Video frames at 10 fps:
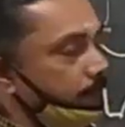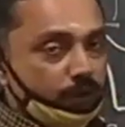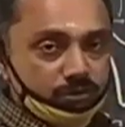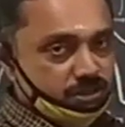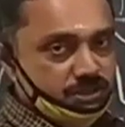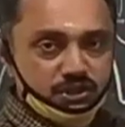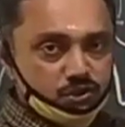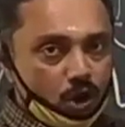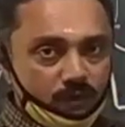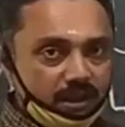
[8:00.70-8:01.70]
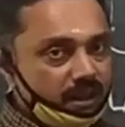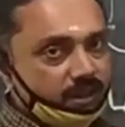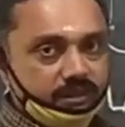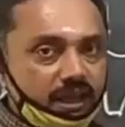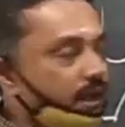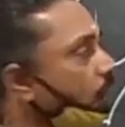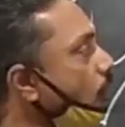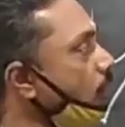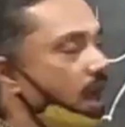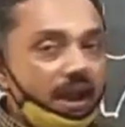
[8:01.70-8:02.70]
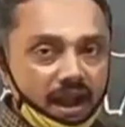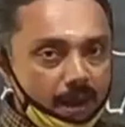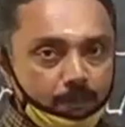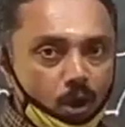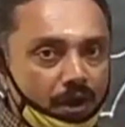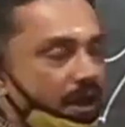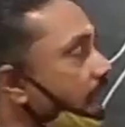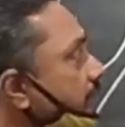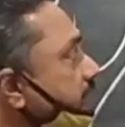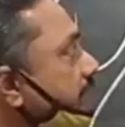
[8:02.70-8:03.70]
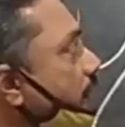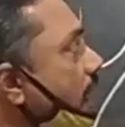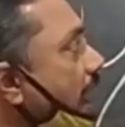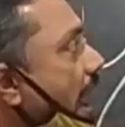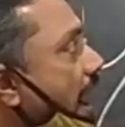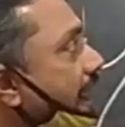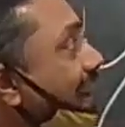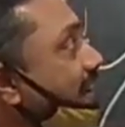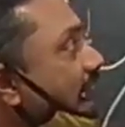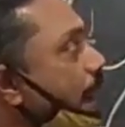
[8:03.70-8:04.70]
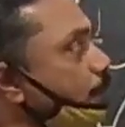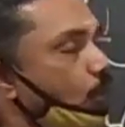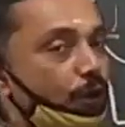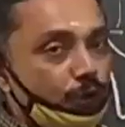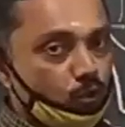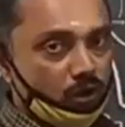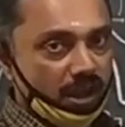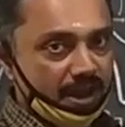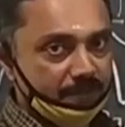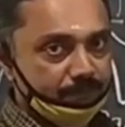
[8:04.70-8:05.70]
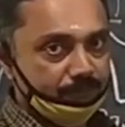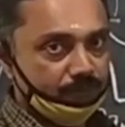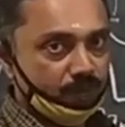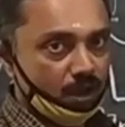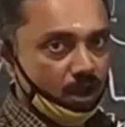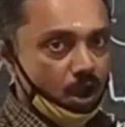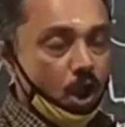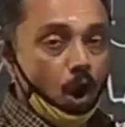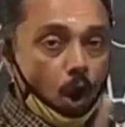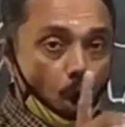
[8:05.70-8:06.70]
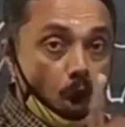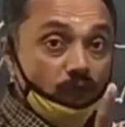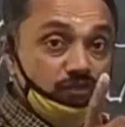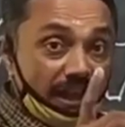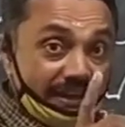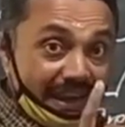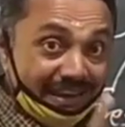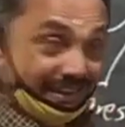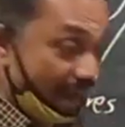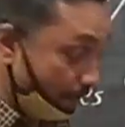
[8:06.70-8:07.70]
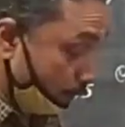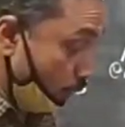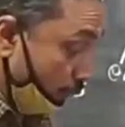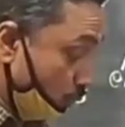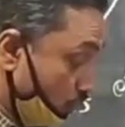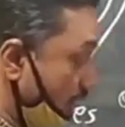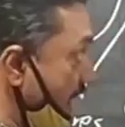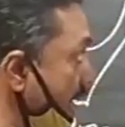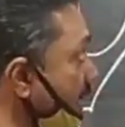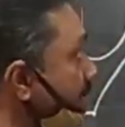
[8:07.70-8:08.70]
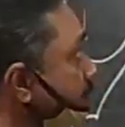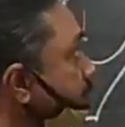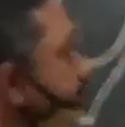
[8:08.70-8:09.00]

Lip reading: meiosis is over, then all are haploid. Then 8 haploid nuclei. Of the 8 haploid nuclei,